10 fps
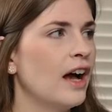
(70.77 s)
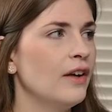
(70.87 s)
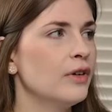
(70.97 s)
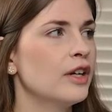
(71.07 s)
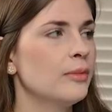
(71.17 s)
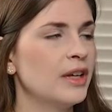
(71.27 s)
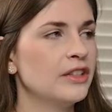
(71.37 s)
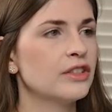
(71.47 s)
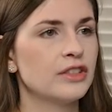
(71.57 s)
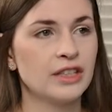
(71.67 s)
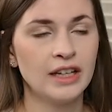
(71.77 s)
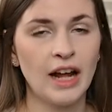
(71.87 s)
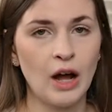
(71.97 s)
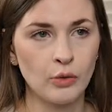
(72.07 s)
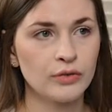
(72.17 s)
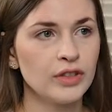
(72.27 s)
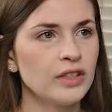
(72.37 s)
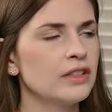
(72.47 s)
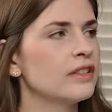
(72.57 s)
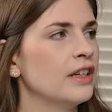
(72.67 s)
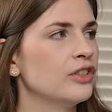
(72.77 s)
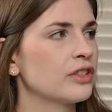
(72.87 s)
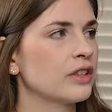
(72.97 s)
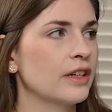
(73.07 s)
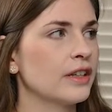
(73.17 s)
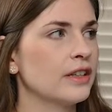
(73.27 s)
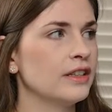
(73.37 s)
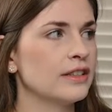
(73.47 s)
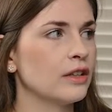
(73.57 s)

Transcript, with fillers: I recommend to get out of this and just click this